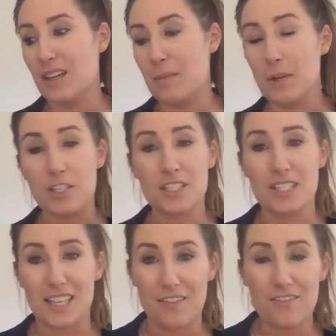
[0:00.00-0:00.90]

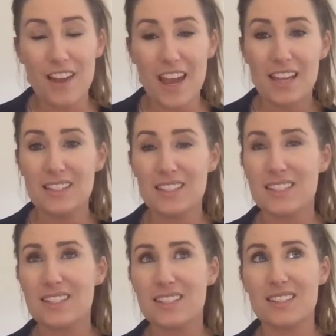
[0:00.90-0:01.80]
emergency
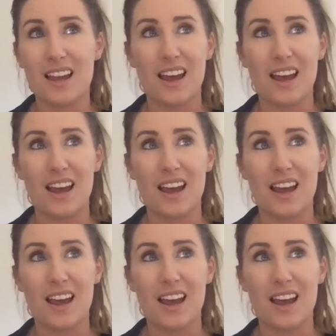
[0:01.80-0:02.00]
events,